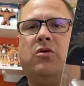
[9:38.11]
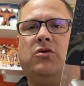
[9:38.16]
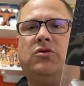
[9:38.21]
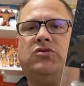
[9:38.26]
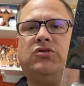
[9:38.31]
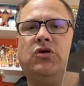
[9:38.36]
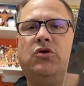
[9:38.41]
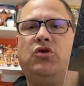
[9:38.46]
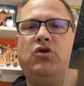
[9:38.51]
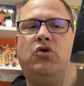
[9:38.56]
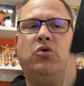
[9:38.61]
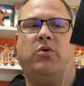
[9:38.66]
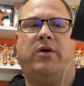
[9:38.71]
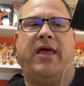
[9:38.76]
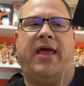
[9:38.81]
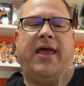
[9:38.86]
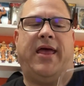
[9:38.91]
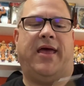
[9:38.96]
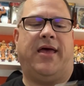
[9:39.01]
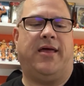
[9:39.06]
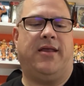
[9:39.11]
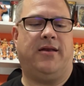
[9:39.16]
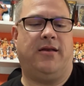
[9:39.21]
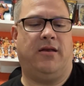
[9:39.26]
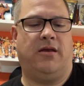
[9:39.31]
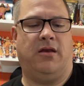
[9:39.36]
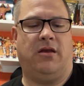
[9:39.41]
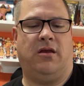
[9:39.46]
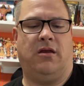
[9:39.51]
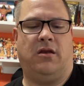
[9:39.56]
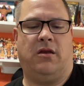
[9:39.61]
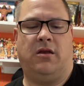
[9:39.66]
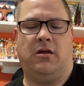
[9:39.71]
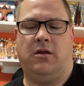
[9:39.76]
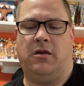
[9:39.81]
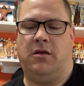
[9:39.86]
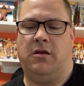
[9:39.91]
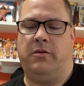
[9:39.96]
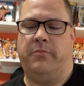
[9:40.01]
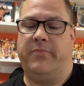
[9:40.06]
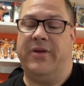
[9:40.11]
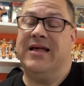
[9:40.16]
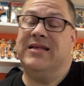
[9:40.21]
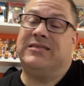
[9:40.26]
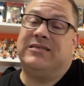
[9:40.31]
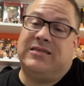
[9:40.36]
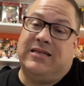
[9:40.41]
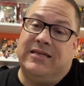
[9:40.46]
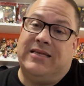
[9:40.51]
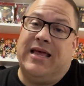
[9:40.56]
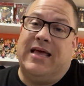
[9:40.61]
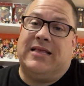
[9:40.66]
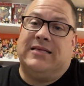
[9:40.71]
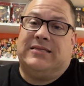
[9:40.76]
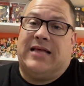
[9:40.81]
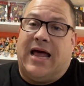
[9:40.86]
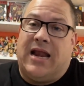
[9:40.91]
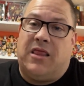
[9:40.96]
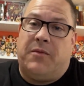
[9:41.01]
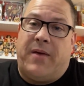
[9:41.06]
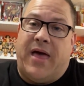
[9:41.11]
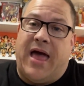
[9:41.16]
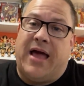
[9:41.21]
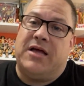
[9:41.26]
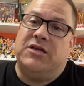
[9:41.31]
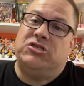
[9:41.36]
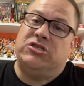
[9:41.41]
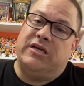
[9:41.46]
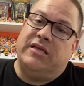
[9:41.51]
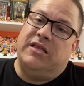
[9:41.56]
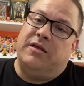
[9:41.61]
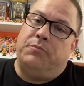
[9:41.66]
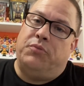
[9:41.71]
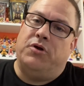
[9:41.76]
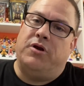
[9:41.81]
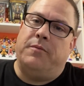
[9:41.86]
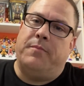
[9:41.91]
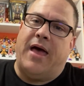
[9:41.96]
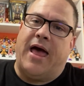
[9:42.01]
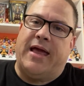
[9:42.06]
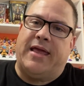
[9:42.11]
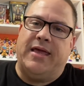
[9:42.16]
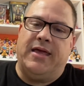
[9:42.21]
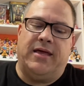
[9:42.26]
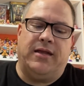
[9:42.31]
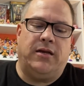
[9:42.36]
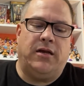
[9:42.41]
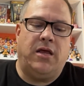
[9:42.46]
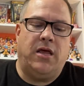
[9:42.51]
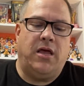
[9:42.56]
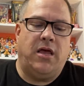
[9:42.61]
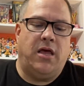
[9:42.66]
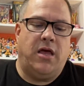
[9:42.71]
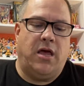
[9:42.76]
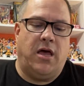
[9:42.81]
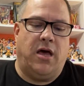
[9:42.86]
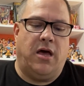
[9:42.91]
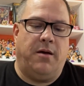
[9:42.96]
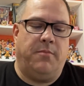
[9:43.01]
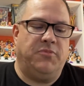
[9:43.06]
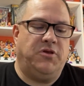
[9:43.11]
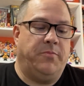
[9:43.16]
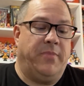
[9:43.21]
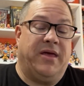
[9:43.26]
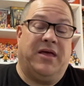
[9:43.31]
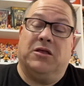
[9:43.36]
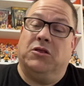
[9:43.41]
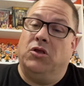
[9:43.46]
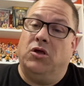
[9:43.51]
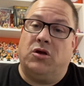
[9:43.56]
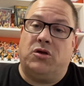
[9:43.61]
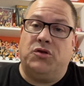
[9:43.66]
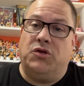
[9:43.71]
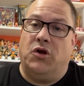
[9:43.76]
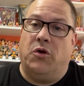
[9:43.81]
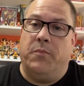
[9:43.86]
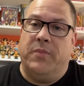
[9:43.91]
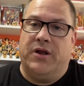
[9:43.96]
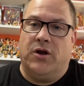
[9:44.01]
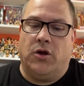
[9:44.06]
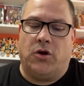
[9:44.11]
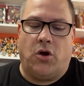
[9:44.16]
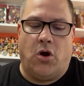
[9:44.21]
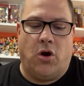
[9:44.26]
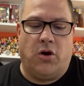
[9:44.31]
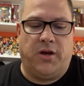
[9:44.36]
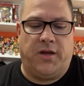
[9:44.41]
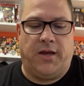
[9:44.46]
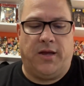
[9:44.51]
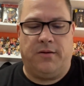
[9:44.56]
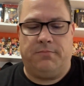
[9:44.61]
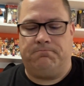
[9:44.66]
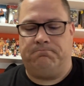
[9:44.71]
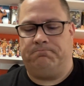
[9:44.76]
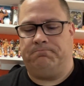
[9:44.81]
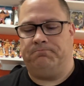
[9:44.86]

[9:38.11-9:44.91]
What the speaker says: So you can basically take this out of the package and then put it back in to make it look, mint on card again.